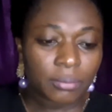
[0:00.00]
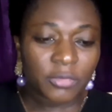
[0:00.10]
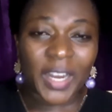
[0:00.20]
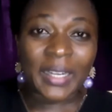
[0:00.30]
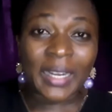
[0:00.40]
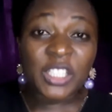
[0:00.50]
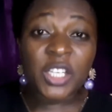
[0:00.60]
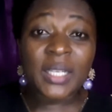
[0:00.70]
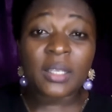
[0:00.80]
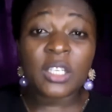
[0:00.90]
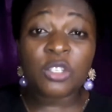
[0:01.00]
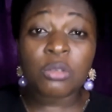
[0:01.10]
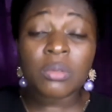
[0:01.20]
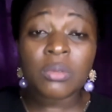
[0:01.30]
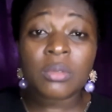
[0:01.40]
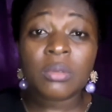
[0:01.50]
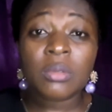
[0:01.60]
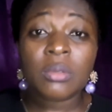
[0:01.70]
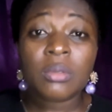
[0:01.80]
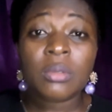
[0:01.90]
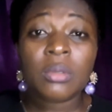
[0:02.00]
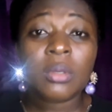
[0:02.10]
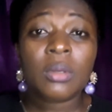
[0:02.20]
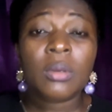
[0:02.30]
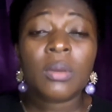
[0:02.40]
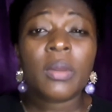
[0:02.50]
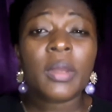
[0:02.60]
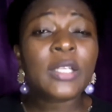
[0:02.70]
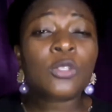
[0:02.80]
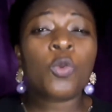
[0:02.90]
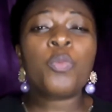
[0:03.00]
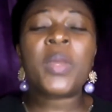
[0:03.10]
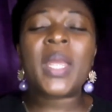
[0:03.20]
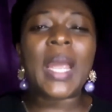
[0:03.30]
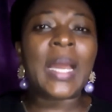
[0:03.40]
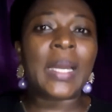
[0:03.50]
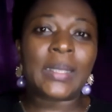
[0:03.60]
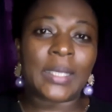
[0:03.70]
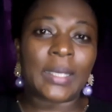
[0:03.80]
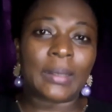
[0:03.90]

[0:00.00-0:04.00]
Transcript: financial issues, it could be anything